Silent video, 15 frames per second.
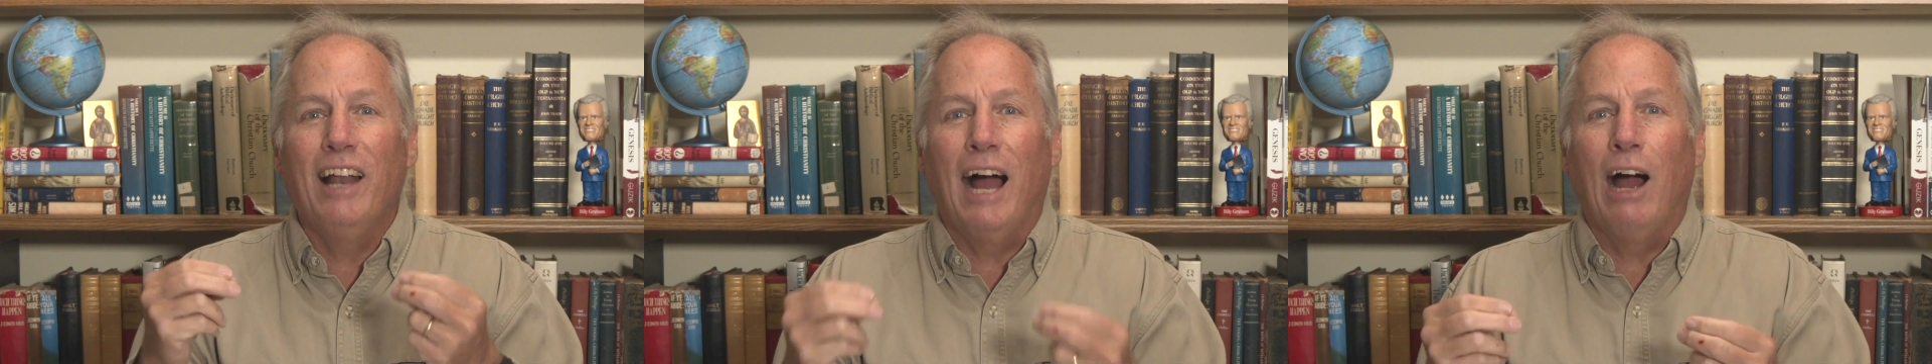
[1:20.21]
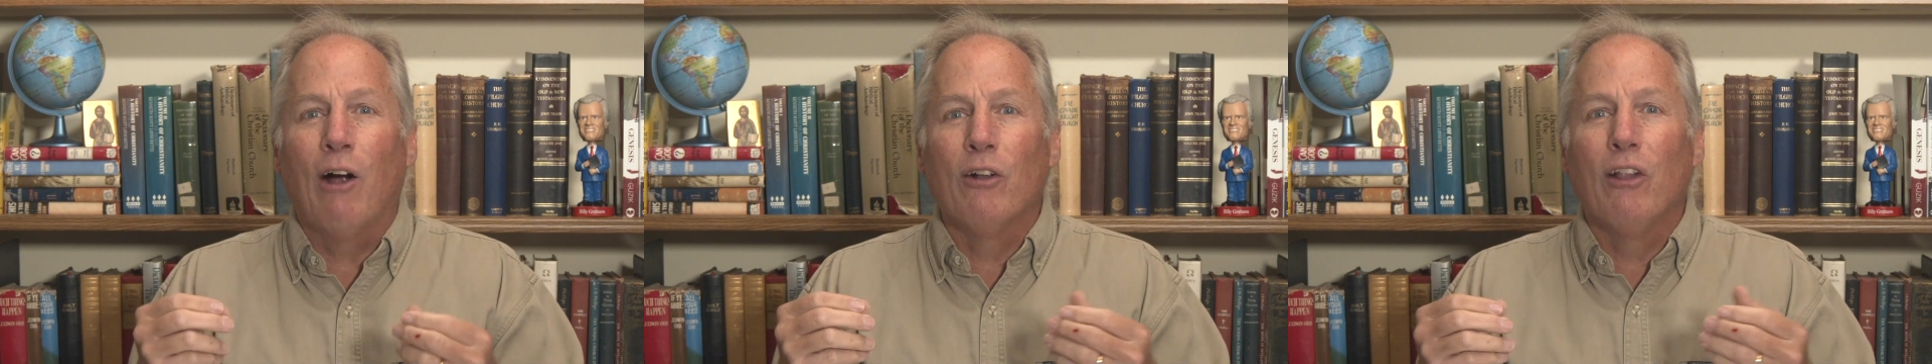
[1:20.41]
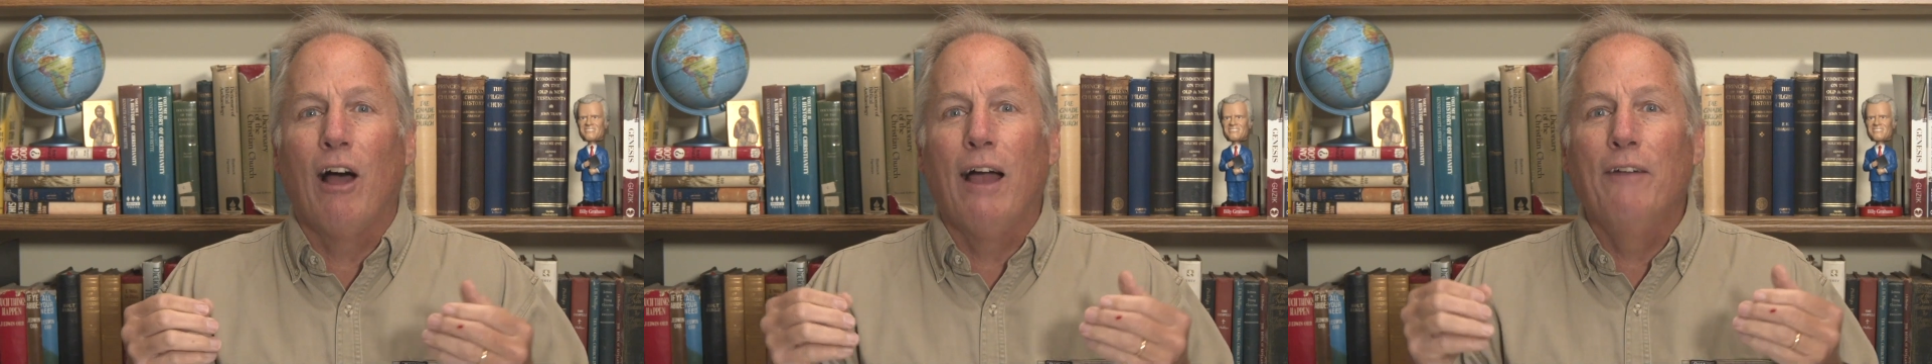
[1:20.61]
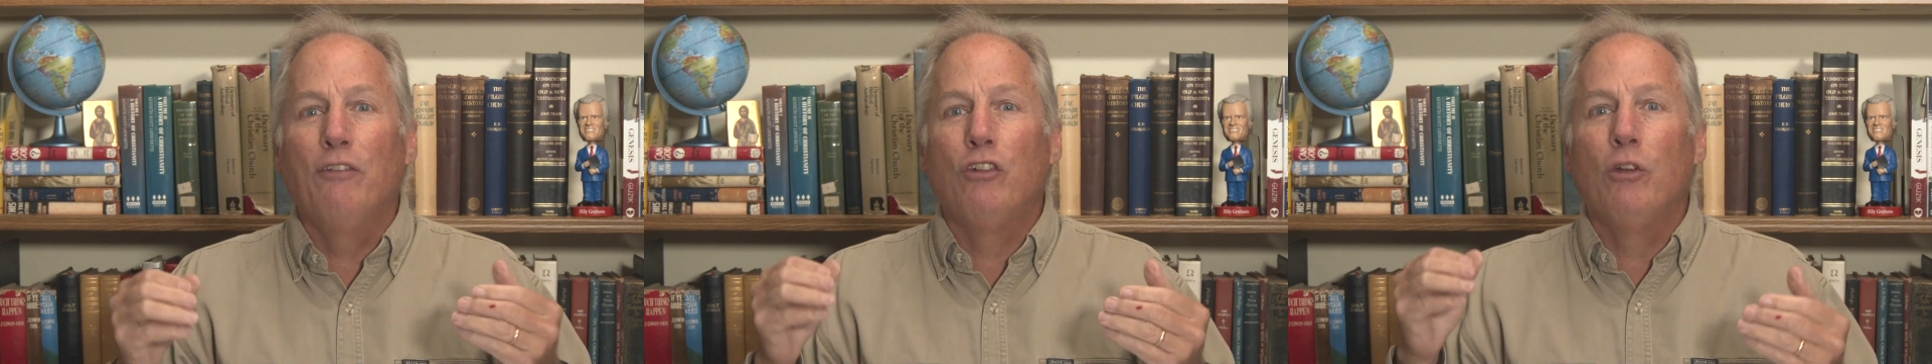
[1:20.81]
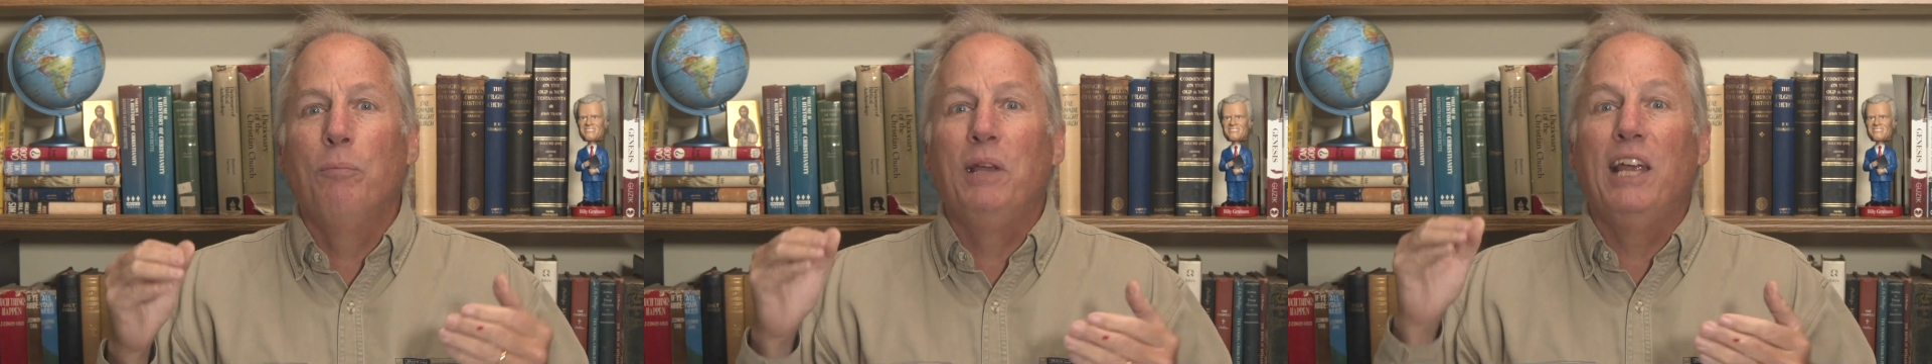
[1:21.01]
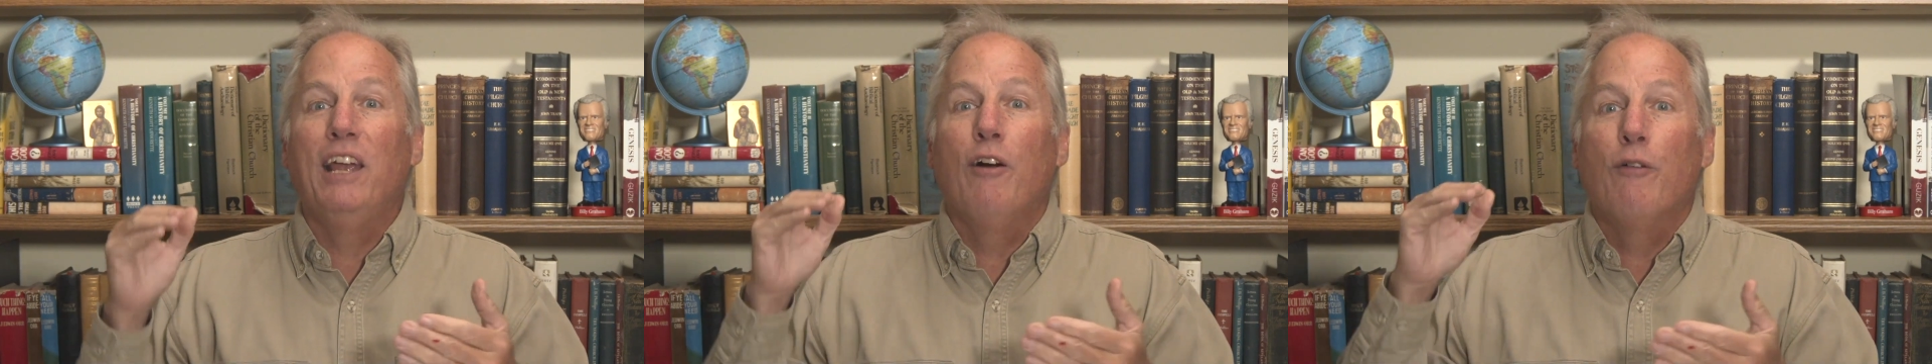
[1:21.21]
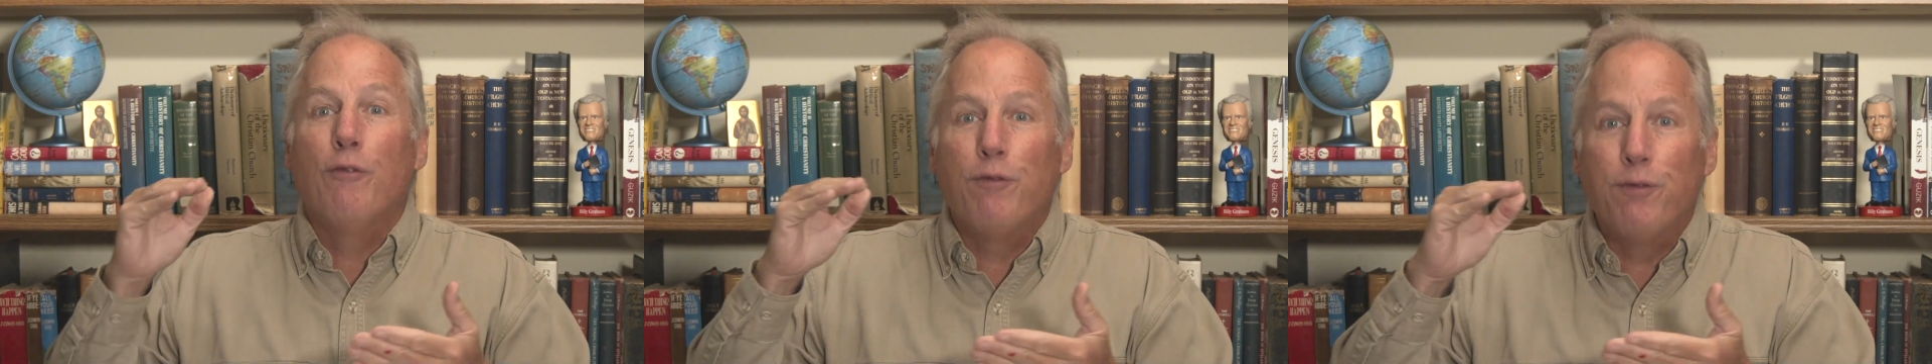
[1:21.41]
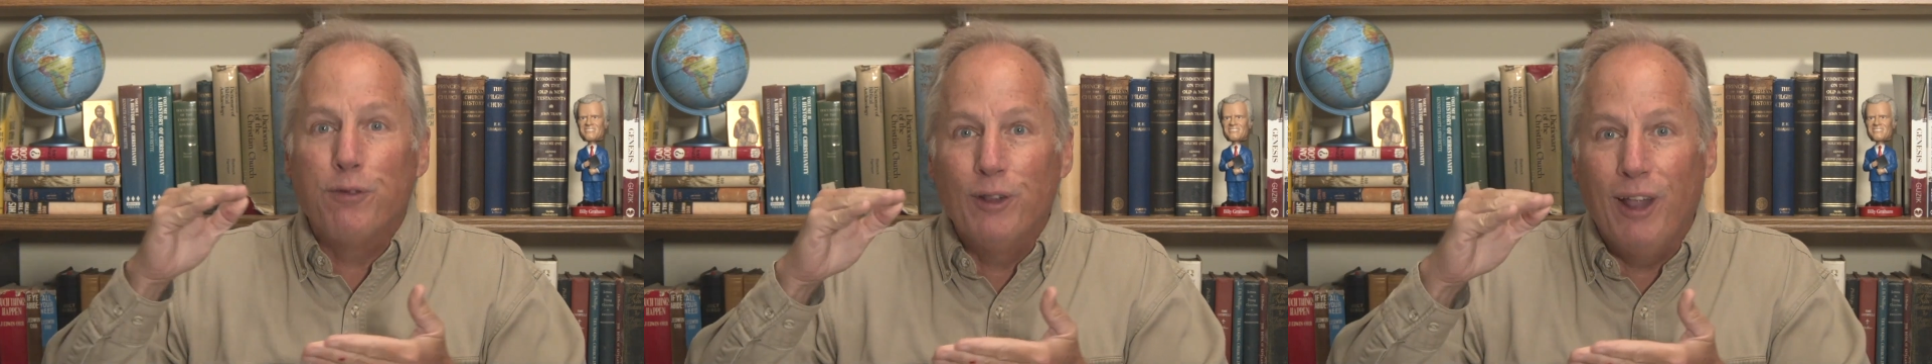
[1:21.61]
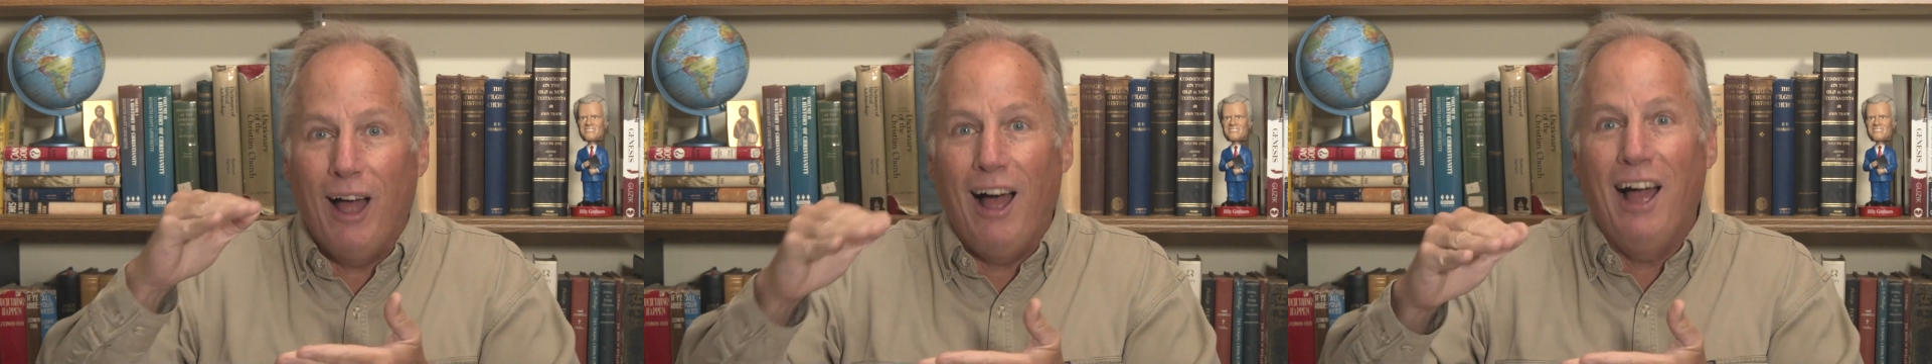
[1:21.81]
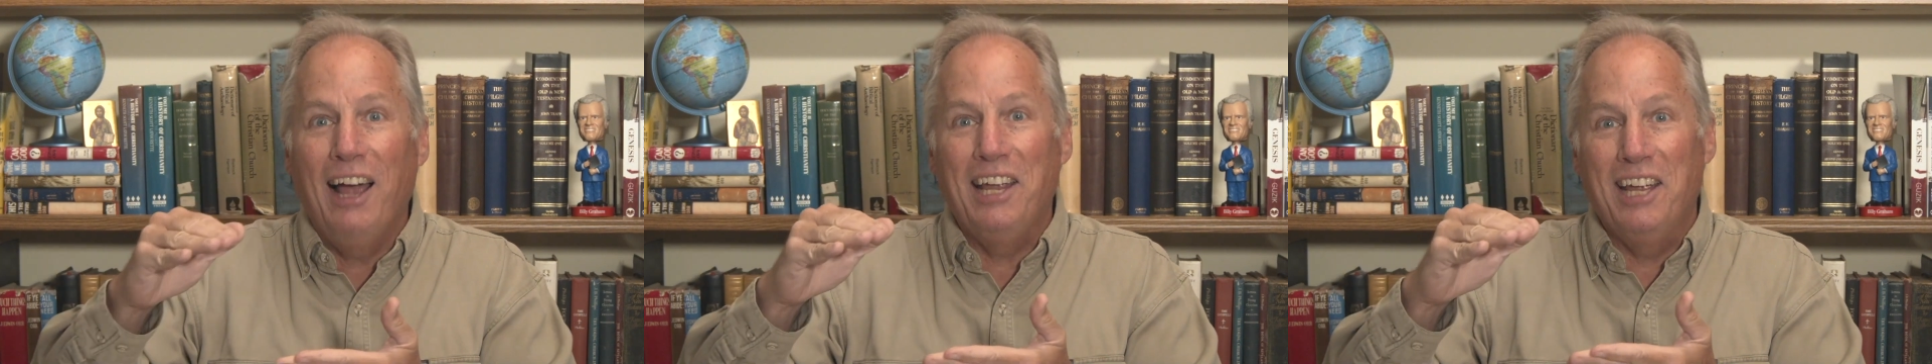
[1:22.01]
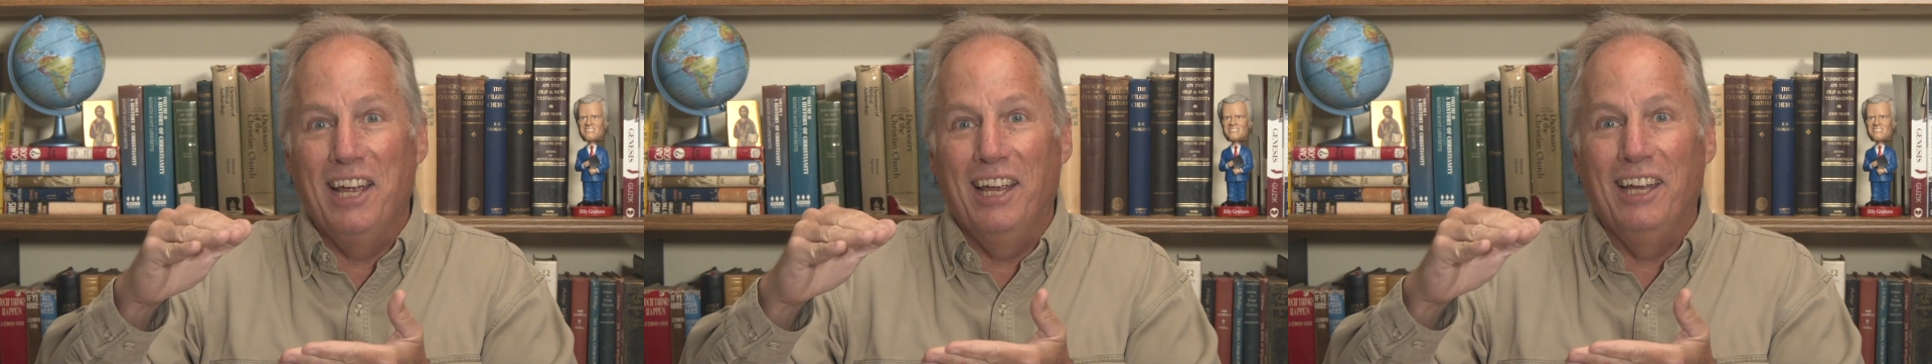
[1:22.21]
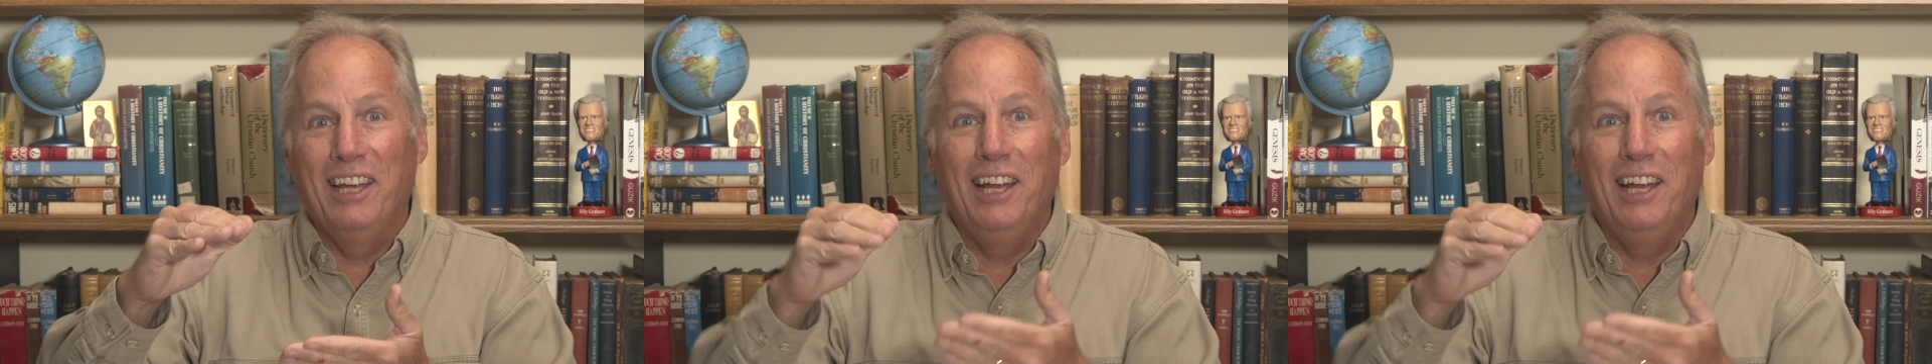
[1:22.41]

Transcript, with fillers: our lives to be flying